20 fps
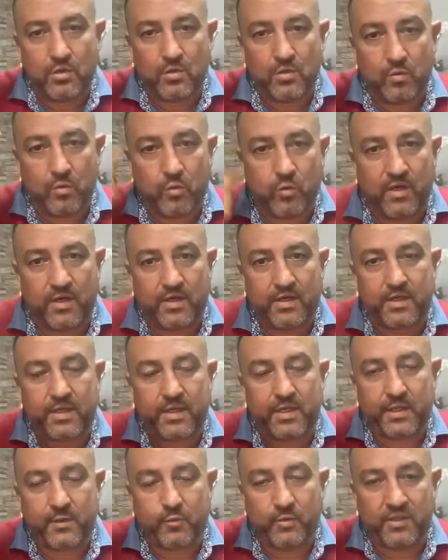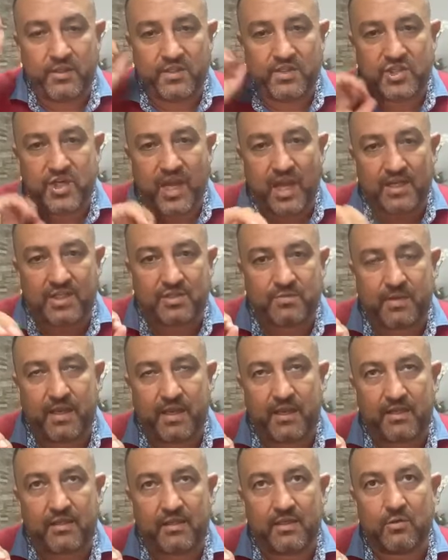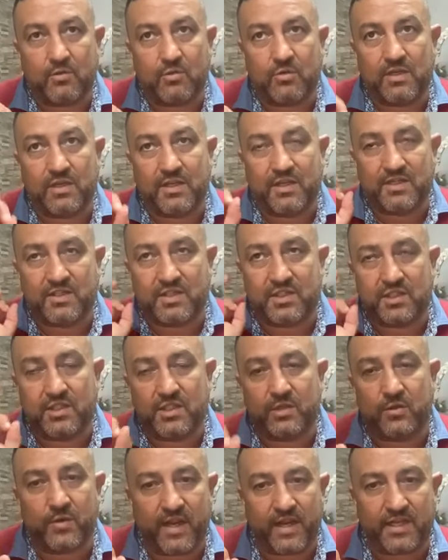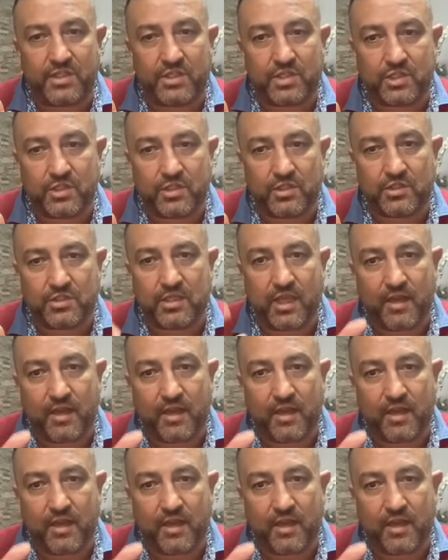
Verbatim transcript: working with judgmental considerations